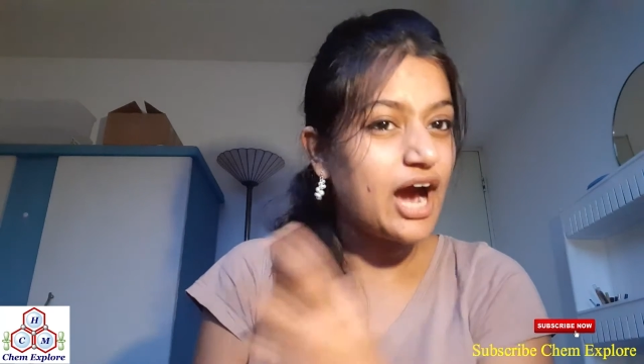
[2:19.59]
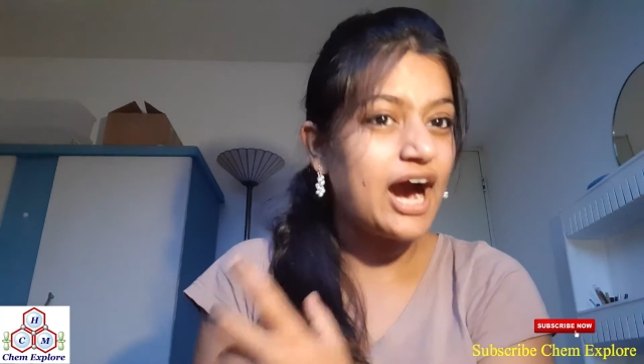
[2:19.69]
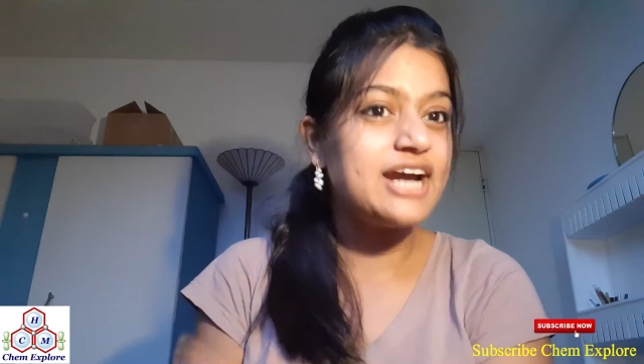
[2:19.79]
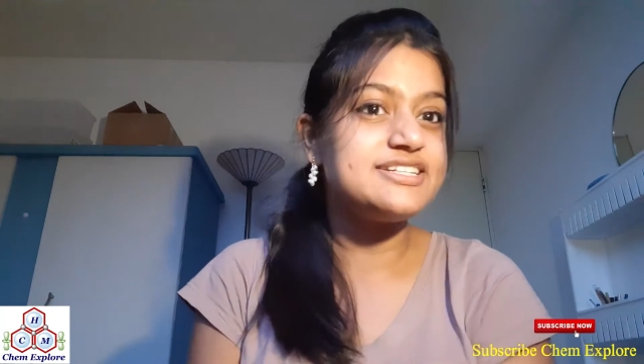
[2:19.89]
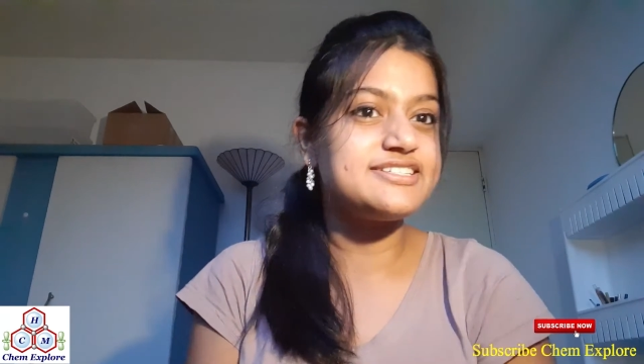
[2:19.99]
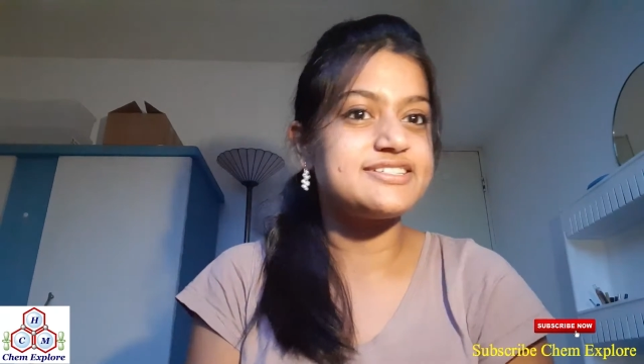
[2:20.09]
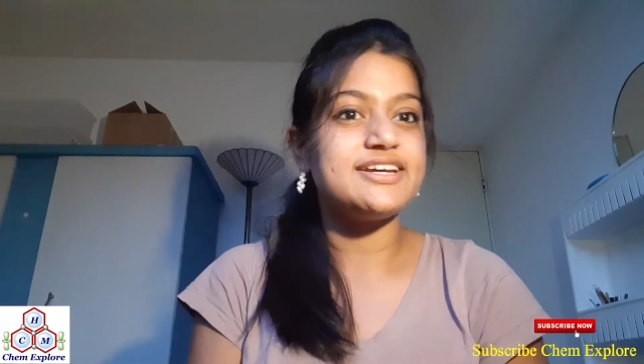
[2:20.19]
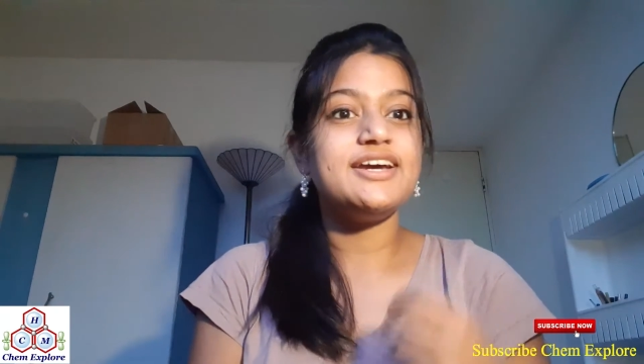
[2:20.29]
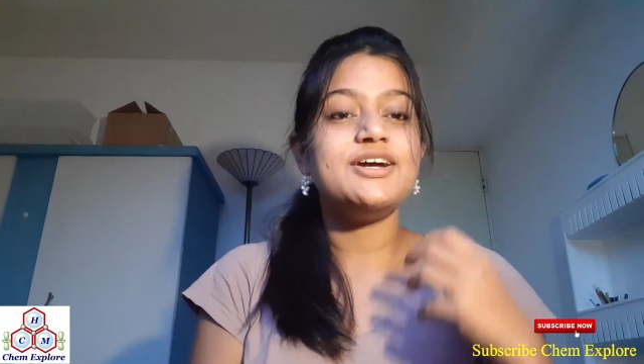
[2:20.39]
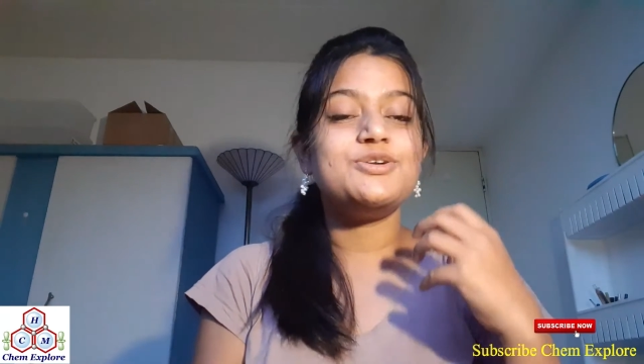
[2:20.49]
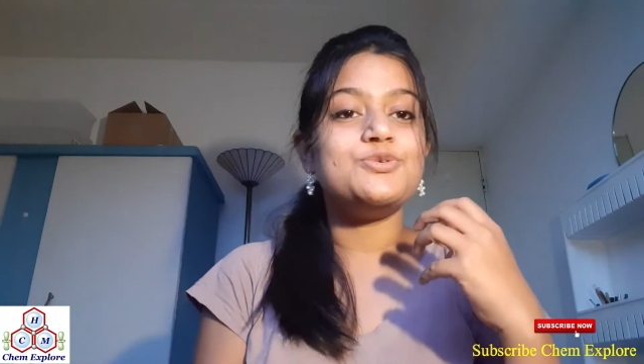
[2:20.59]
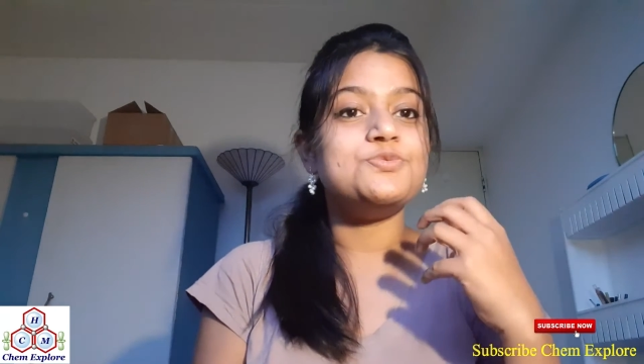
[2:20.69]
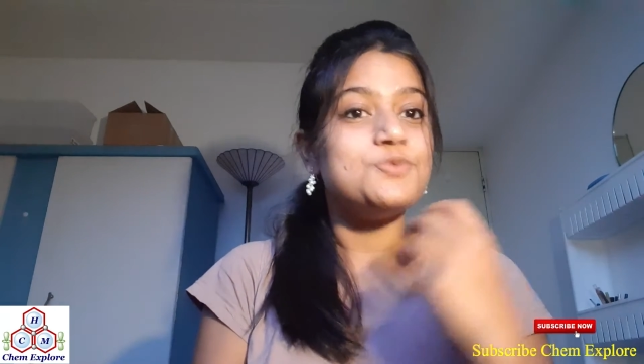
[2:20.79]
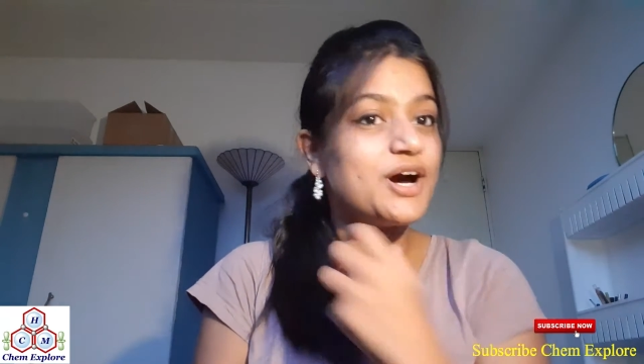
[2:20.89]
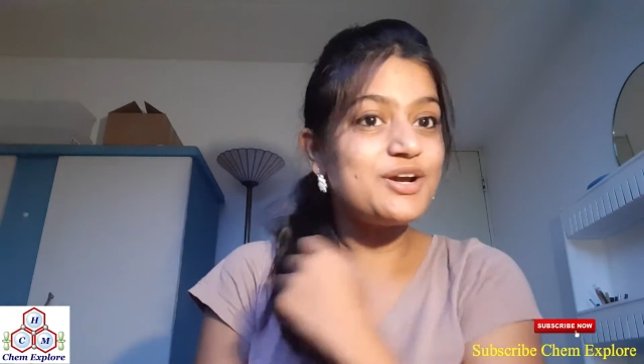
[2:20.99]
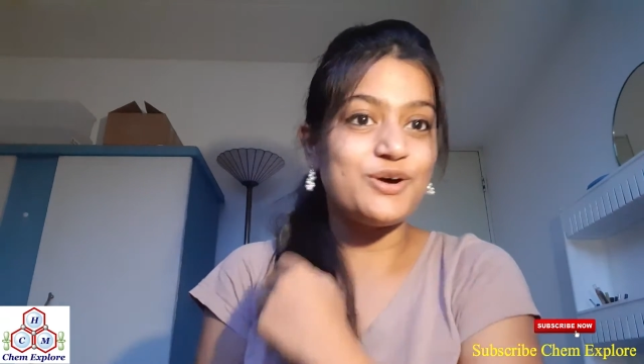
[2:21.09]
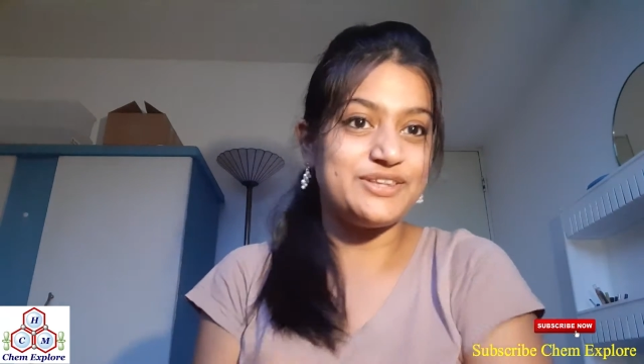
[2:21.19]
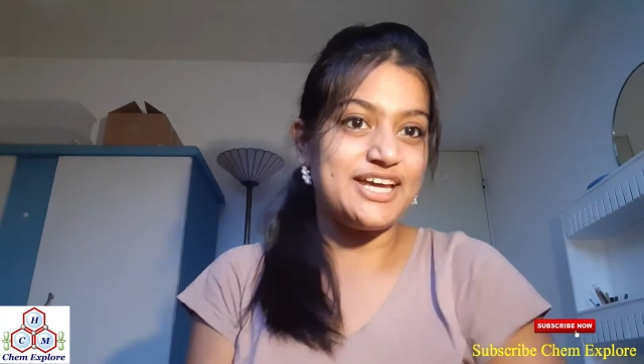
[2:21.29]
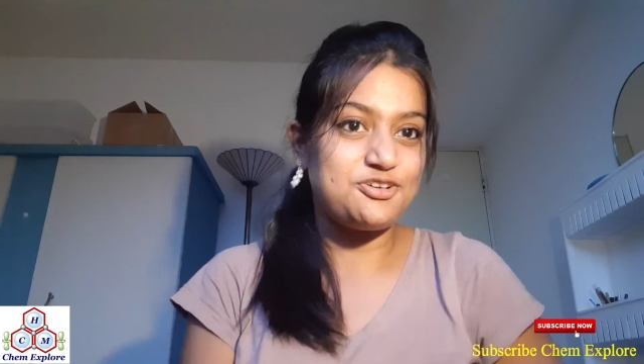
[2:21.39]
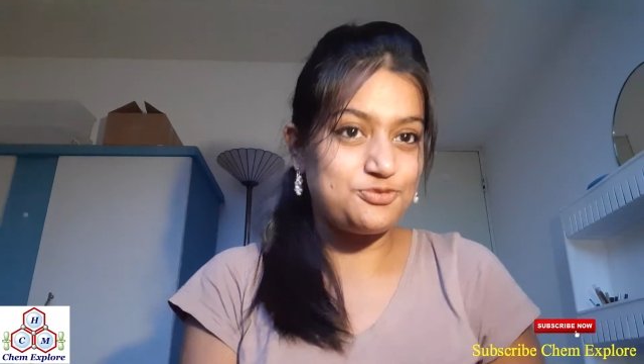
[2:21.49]
urge to work on
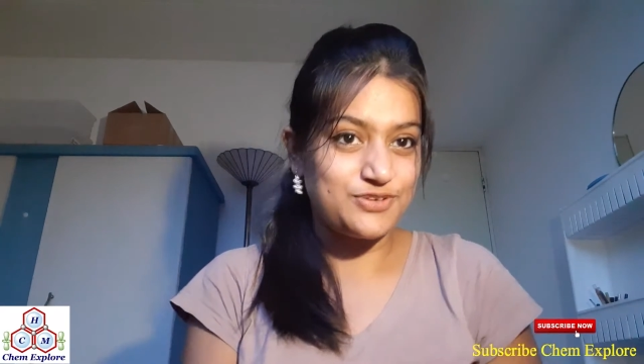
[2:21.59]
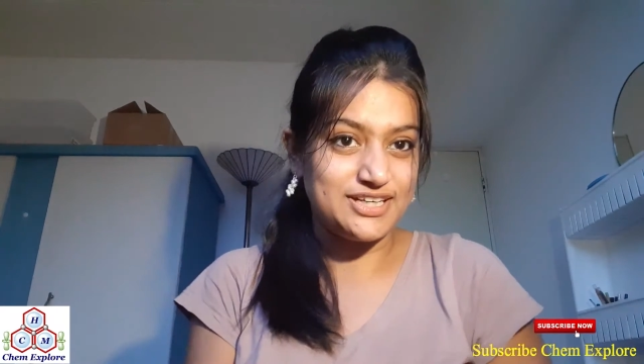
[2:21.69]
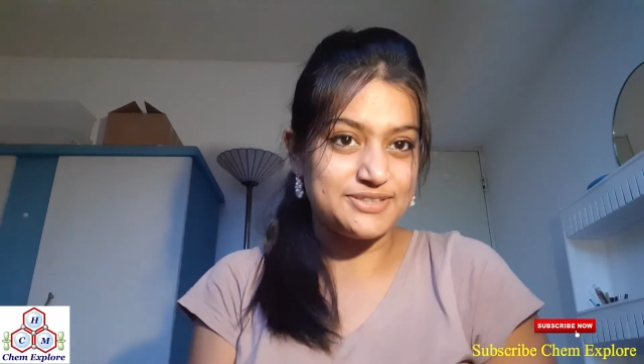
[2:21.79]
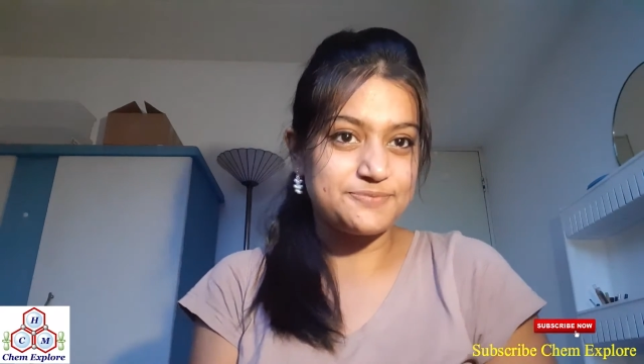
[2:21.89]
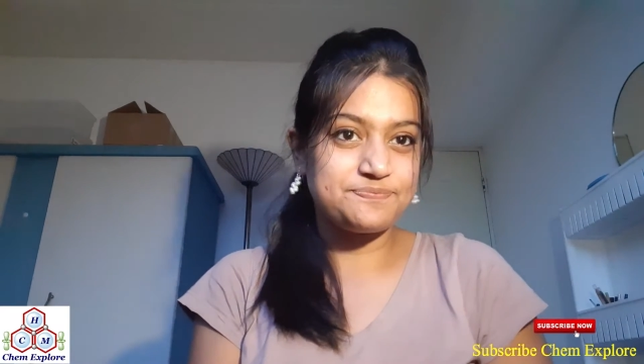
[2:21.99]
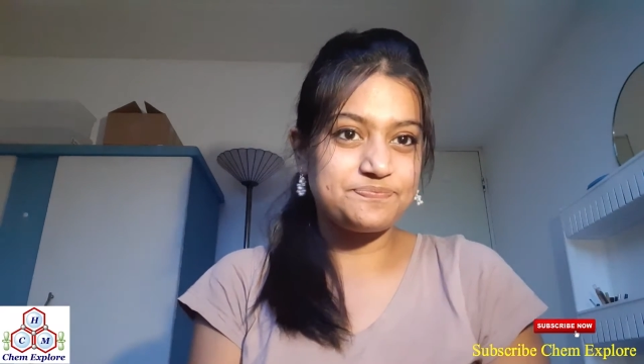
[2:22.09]
that field.